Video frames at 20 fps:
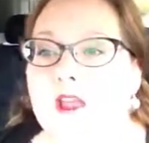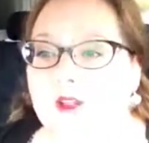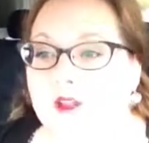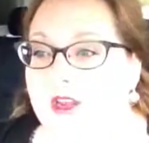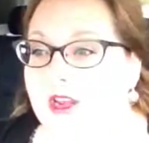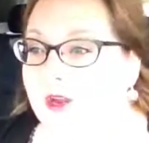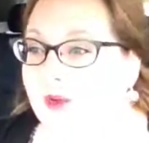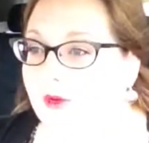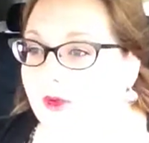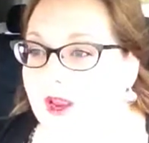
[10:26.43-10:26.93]

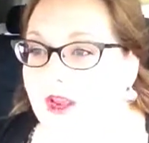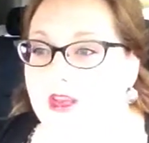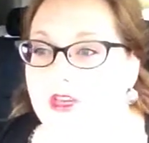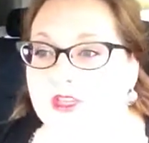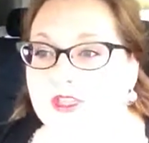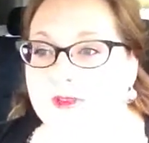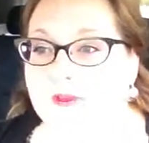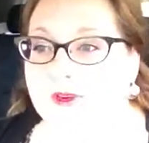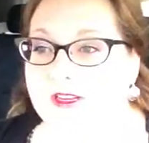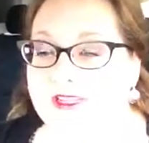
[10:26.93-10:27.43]
you know, and you
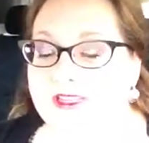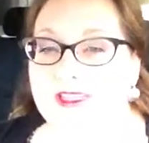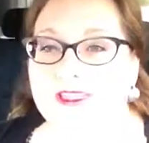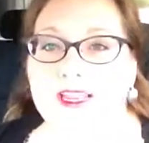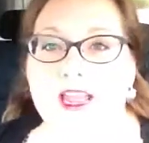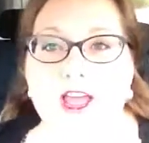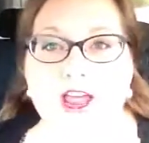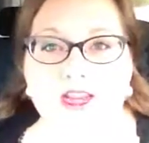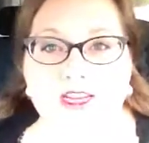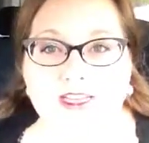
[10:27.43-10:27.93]
just want to sit
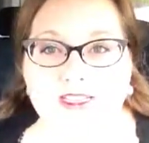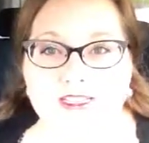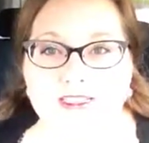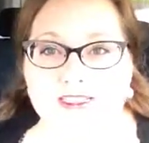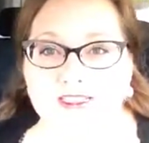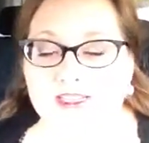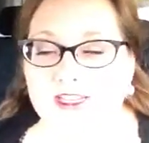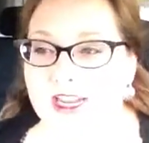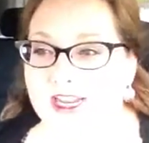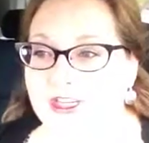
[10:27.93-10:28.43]
down
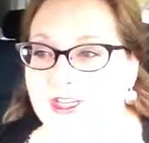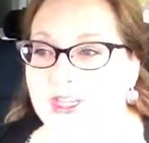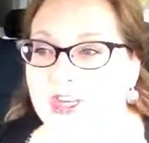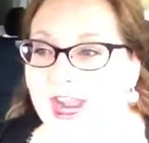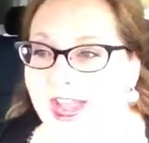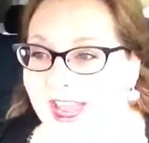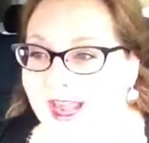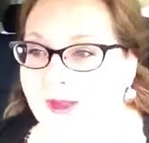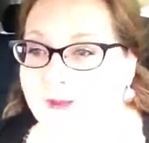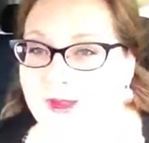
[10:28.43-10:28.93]
and
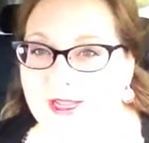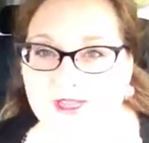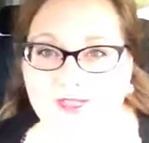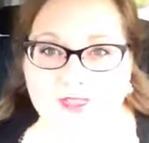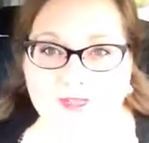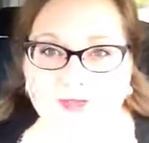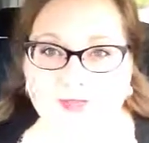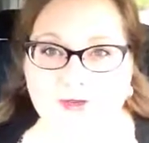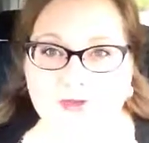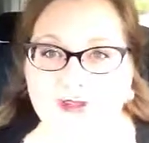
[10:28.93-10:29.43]
chat about
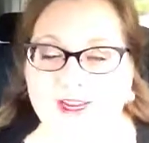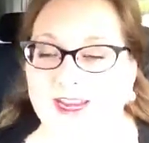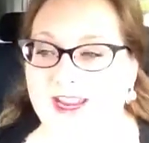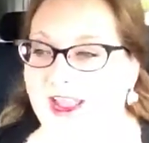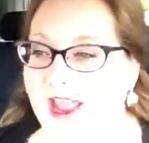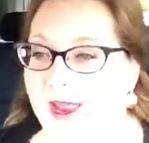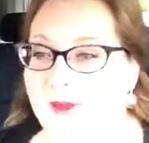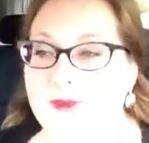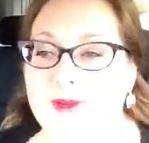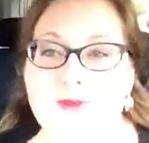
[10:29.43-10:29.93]
social
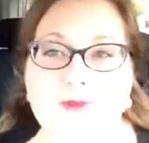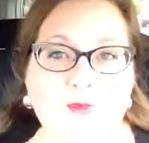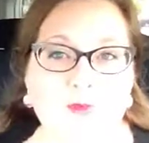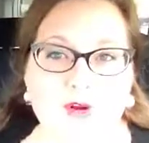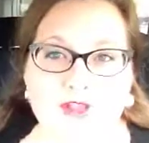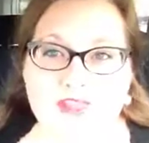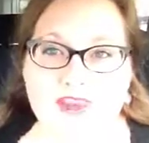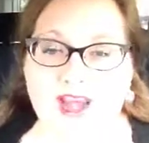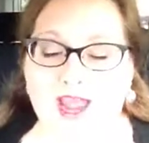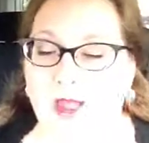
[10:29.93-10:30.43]
media, I'd be
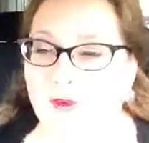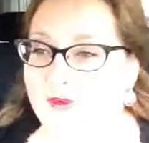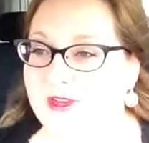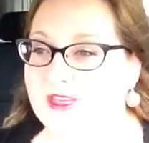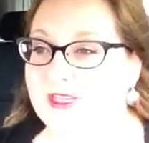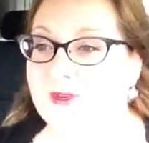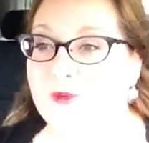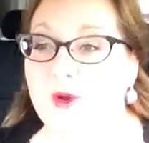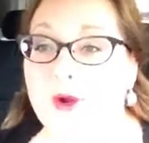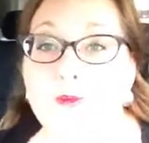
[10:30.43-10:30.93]
more than happy
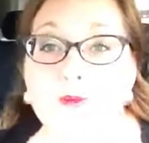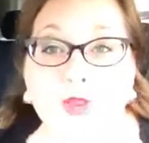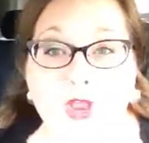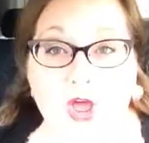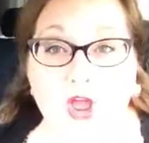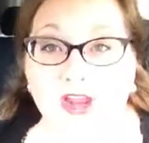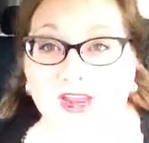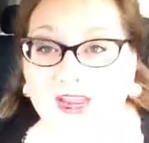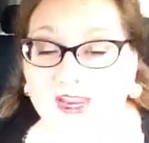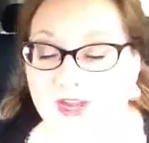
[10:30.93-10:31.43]
to, or
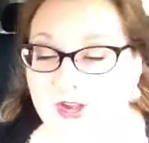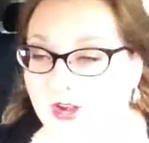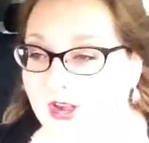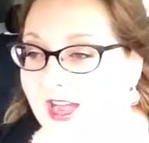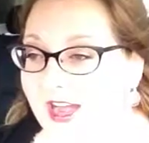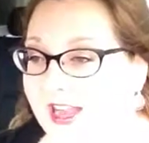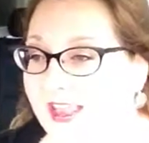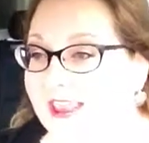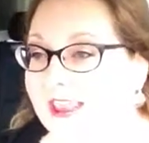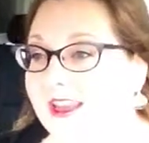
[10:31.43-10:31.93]
blogging or
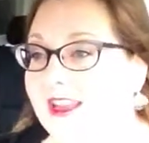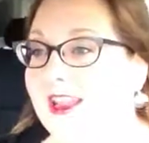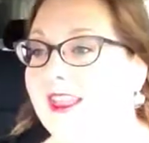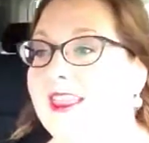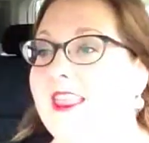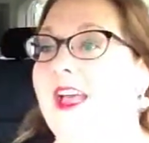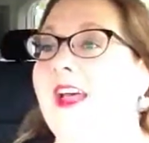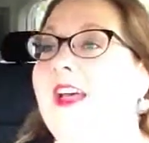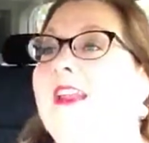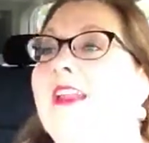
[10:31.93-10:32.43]
anything like
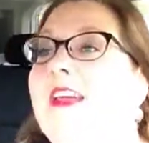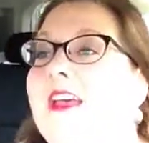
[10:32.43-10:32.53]
that.